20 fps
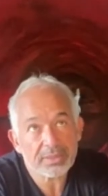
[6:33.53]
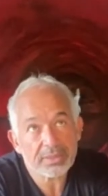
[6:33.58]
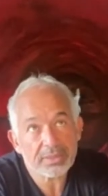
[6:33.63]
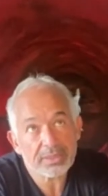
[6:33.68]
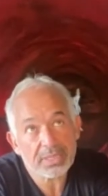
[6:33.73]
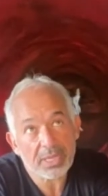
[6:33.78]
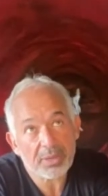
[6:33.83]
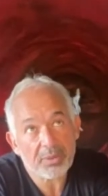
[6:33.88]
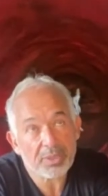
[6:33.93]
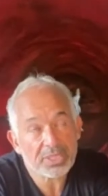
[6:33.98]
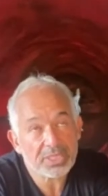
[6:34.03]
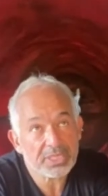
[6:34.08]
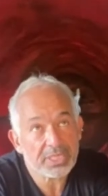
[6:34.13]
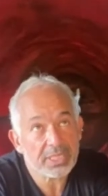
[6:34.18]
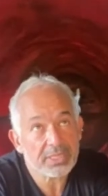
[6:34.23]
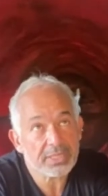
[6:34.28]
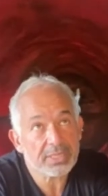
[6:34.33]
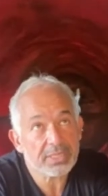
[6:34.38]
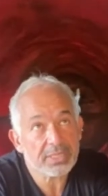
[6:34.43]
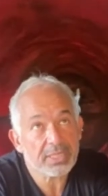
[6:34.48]
that was
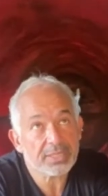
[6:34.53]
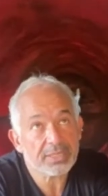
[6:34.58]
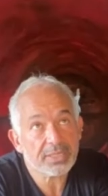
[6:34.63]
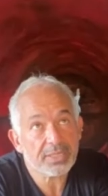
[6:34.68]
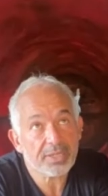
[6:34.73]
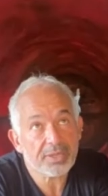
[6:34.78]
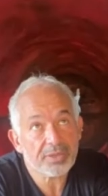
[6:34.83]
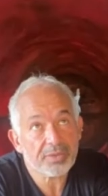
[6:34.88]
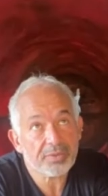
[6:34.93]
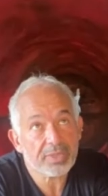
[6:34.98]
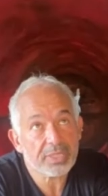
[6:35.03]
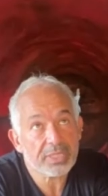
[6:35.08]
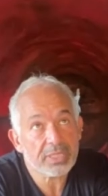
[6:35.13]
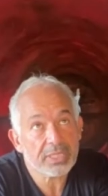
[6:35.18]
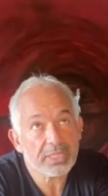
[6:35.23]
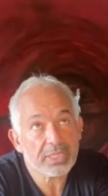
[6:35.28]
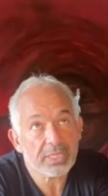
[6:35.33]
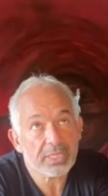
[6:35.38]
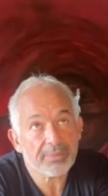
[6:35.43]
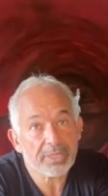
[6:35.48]

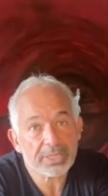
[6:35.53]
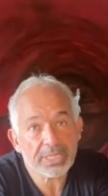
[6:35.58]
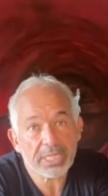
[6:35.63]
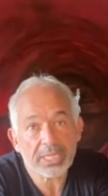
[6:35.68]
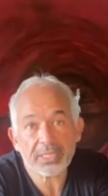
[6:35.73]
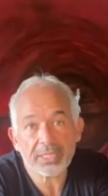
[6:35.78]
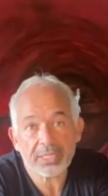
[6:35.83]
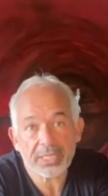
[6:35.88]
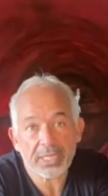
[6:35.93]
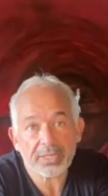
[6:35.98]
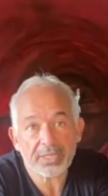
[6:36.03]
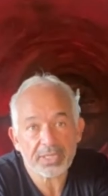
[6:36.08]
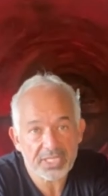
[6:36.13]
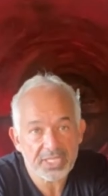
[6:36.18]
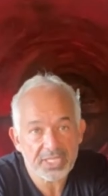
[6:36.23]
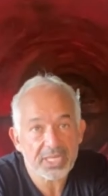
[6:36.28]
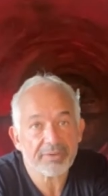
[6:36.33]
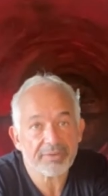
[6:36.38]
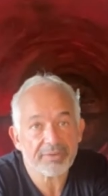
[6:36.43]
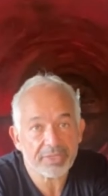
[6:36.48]
1993, about
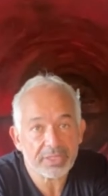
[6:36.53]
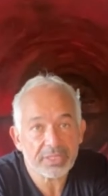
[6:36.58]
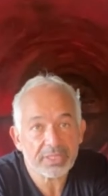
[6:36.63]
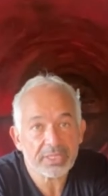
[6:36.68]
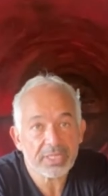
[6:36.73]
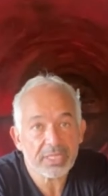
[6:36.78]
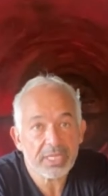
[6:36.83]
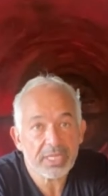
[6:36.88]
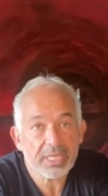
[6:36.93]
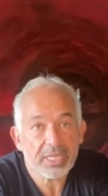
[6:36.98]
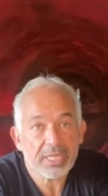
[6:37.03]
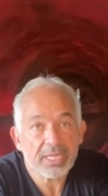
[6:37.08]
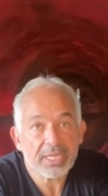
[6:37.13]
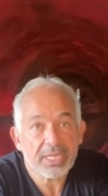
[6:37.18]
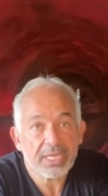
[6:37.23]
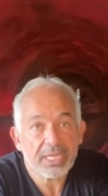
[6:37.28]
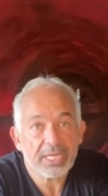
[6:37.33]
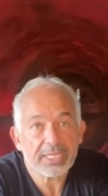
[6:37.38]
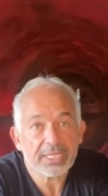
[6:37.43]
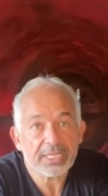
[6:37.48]
1997.
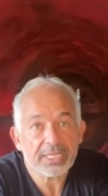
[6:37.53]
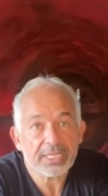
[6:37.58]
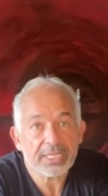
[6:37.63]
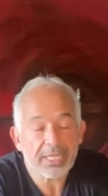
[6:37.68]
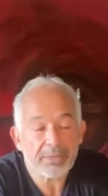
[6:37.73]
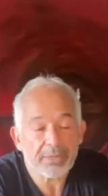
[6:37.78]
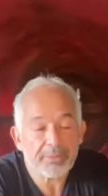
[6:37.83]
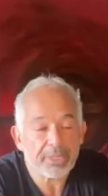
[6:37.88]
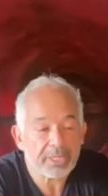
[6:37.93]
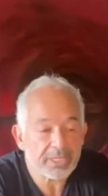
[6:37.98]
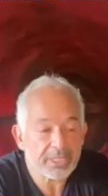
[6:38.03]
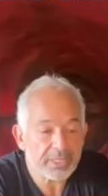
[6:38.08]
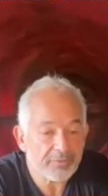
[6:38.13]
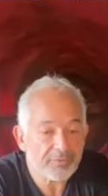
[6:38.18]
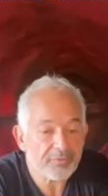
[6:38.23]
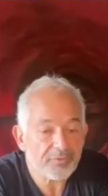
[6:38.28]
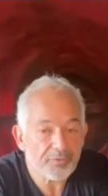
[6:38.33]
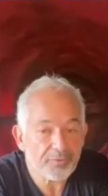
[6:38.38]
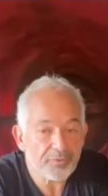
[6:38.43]
And then I've been in